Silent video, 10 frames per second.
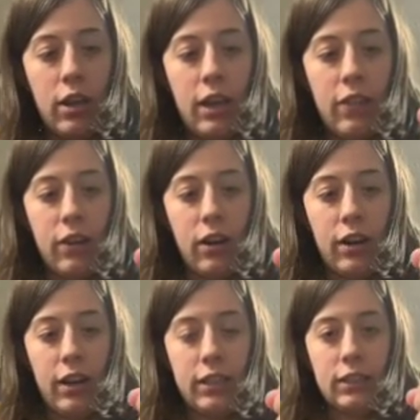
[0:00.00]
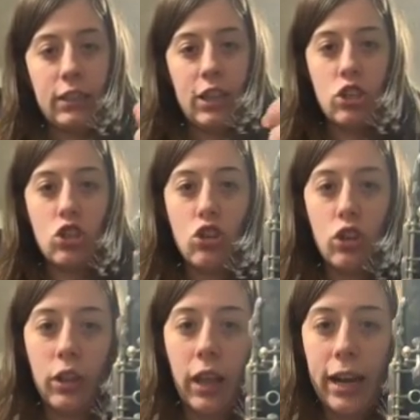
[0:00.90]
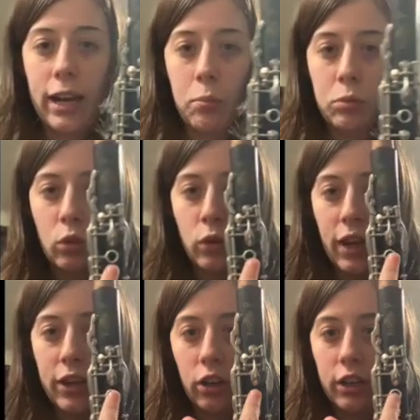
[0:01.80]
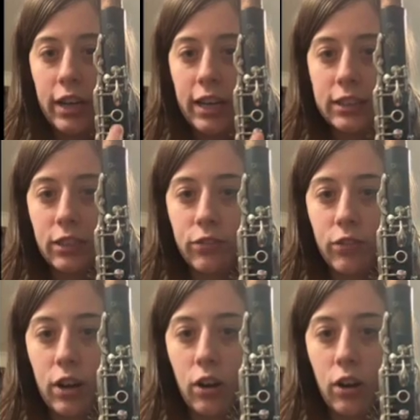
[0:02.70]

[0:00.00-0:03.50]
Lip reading: And there it is. It should line up so that your keys in front